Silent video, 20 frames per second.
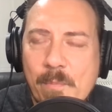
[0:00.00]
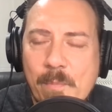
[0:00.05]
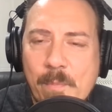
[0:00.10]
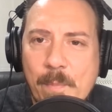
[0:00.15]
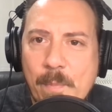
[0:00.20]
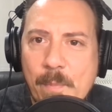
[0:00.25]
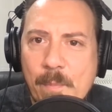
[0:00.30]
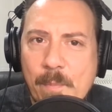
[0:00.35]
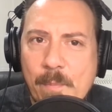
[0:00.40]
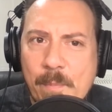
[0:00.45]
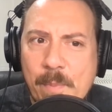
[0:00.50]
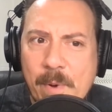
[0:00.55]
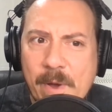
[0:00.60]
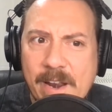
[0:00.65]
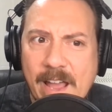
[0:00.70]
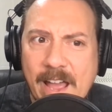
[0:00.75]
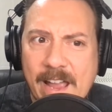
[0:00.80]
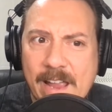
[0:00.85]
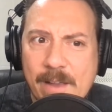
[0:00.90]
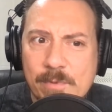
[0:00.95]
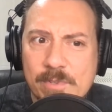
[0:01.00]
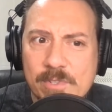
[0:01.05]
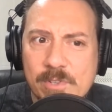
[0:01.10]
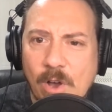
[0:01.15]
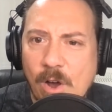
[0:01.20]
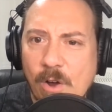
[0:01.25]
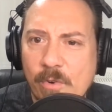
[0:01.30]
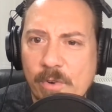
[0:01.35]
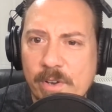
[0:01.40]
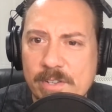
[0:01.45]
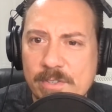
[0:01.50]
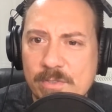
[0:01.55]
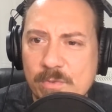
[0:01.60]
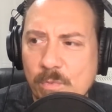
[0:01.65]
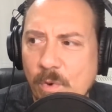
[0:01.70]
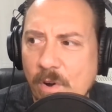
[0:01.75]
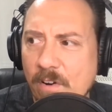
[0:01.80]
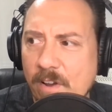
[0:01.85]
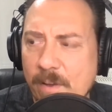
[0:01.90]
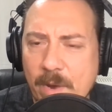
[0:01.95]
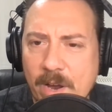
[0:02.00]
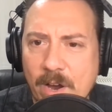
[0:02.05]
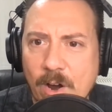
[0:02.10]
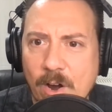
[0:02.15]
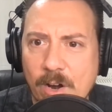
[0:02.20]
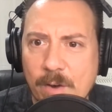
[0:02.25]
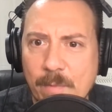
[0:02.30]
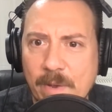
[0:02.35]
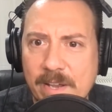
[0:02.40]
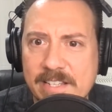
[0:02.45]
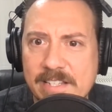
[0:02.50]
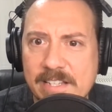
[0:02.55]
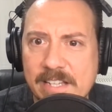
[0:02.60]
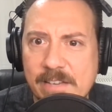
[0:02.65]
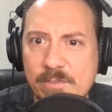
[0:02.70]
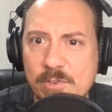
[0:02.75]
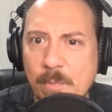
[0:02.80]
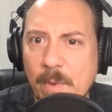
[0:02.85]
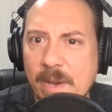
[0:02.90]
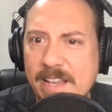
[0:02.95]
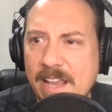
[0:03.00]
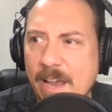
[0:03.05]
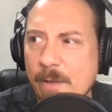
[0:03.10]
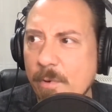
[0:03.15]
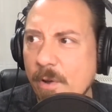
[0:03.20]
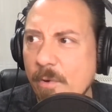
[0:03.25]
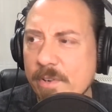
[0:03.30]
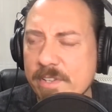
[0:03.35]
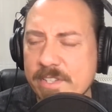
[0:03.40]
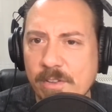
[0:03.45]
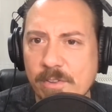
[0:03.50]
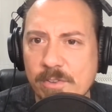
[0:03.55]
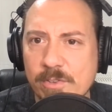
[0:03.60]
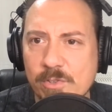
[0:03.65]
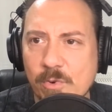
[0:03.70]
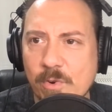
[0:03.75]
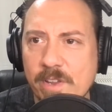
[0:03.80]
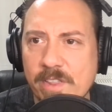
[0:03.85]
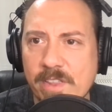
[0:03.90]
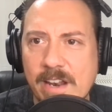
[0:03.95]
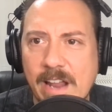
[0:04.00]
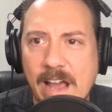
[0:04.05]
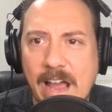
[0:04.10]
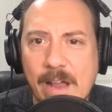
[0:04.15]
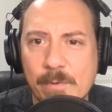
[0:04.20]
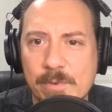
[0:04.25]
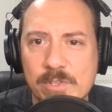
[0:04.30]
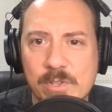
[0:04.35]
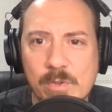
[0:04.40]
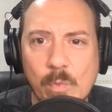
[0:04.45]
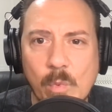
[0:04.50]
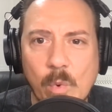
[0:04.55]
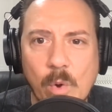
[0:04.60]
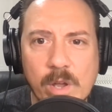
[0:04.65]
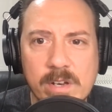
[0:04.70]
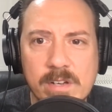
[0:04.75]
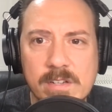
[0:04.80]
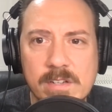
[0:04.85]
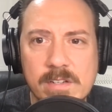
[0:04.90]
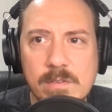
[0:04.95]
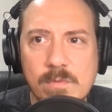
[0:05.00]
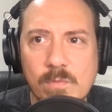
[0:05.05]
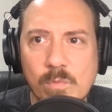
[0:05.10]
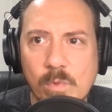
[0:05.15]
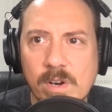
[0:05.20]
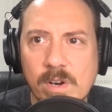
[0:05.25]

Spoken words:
but I was always wearing my heart on my sleeve. So my dad would always tell a story that I was the one of